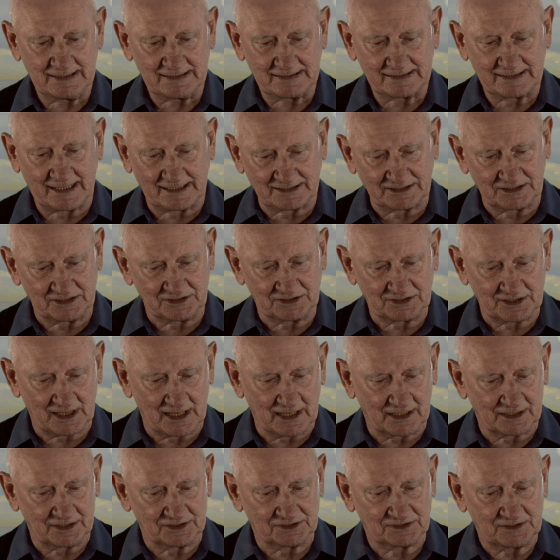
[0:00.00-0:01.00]

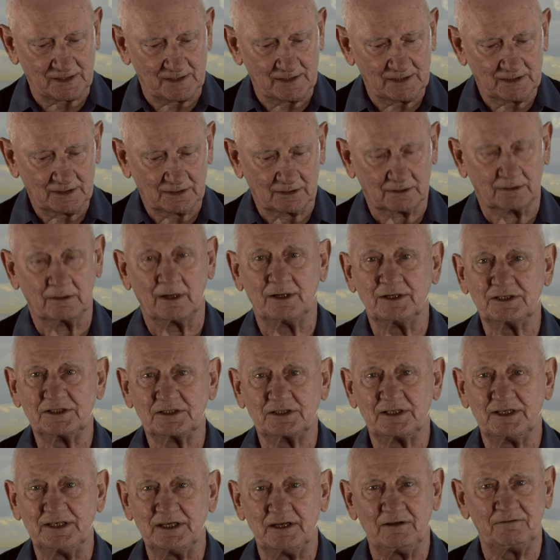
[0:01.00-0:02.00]
Kazantzakis
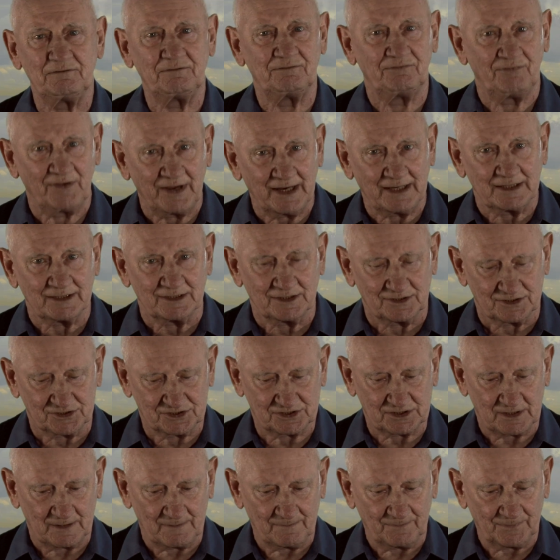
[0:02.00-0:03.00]
grossly
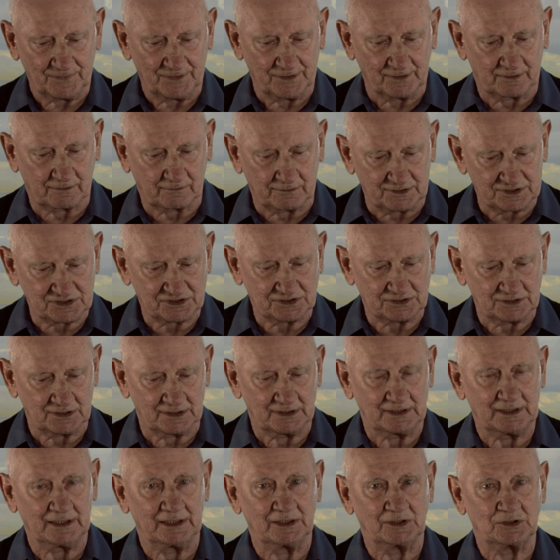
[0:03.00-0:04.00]
offends the
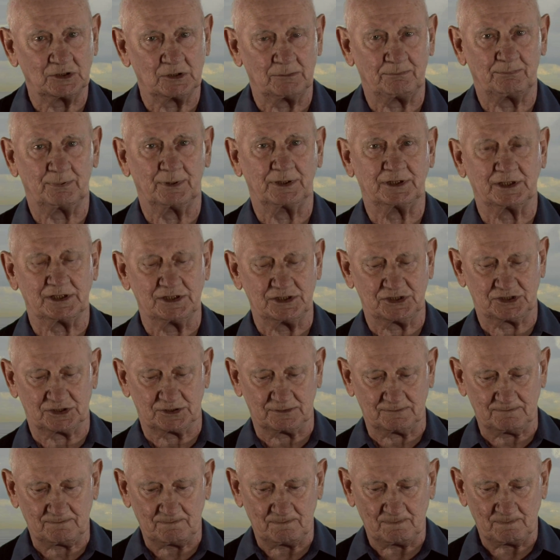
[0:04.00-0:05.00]
Christian
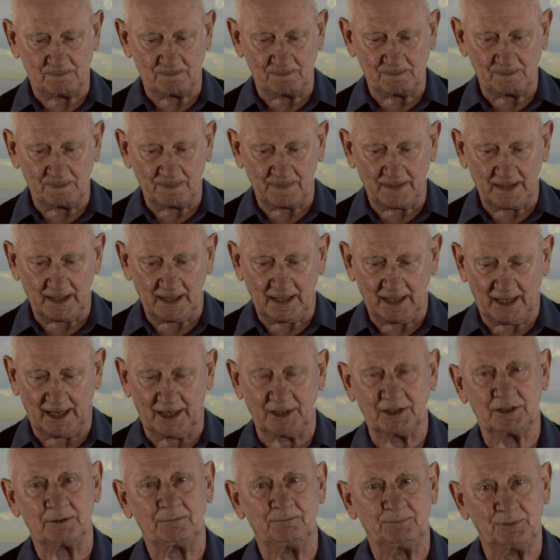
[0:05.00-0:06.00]
interpretation
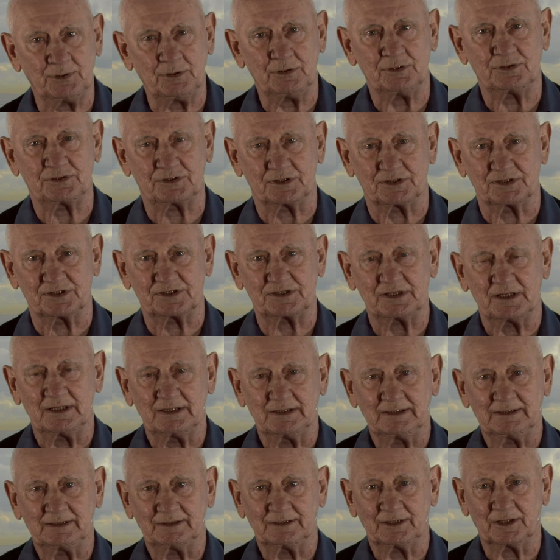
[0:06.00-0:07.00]
and abuses
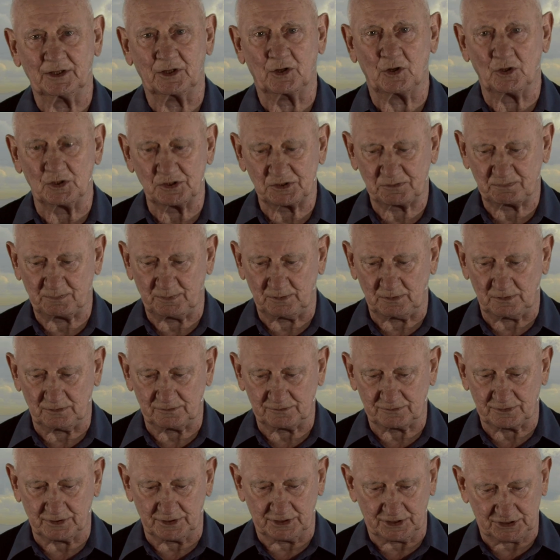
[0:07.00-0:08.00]
the gospel
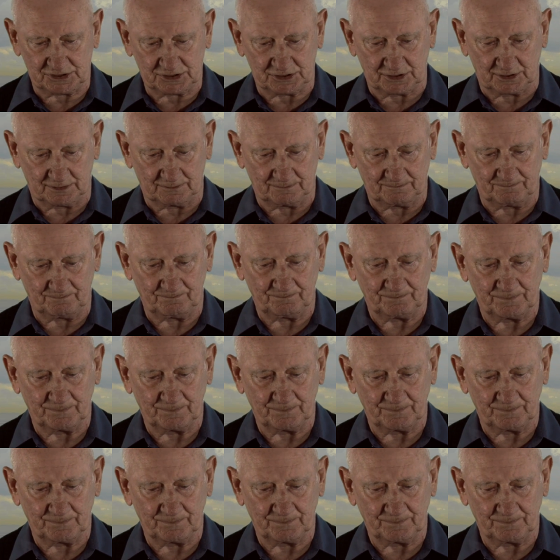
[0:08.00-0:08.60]
tradition.